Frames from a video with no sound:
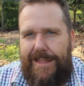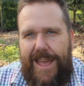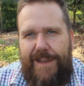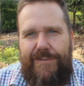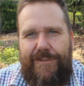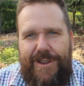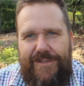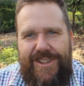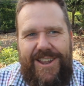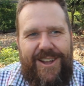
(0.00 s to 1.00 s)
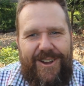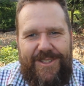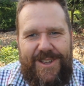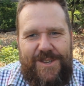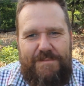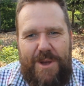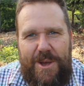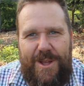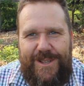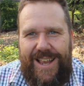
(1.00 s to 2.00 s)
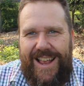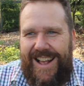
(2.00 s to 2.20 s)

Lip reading: every video, these birds,